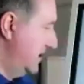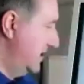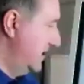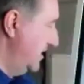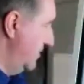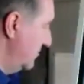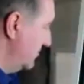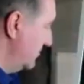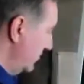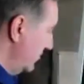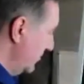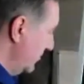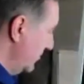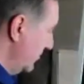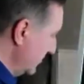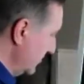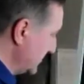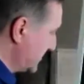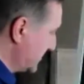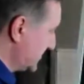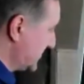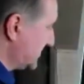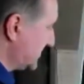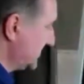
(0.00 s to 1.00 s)

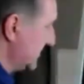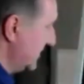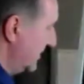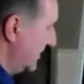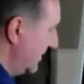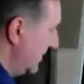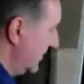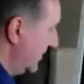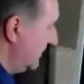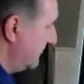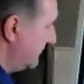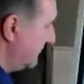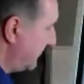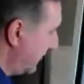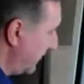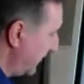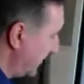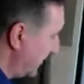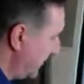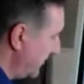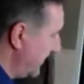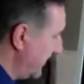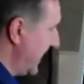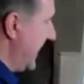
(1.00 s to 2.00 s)
rules for
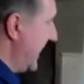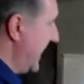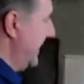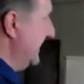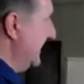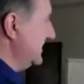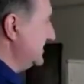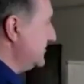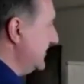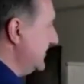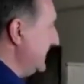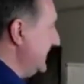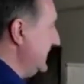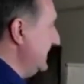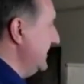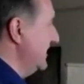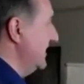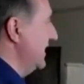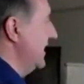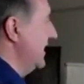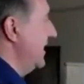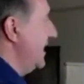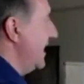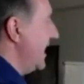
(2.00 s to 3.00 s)
your
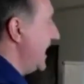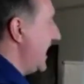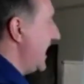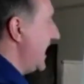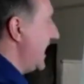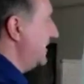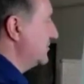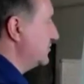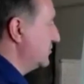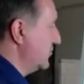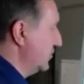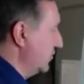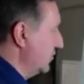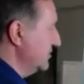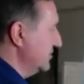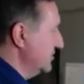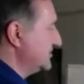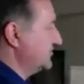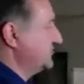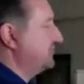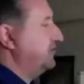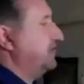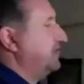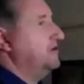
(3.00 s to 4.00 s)
entry and
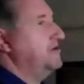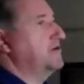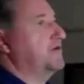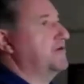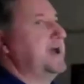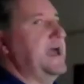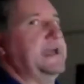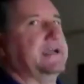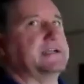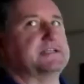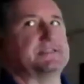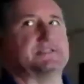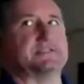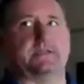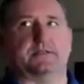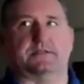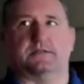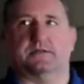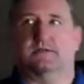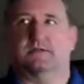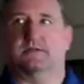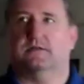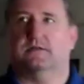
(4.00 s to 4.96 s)
rules for your exit.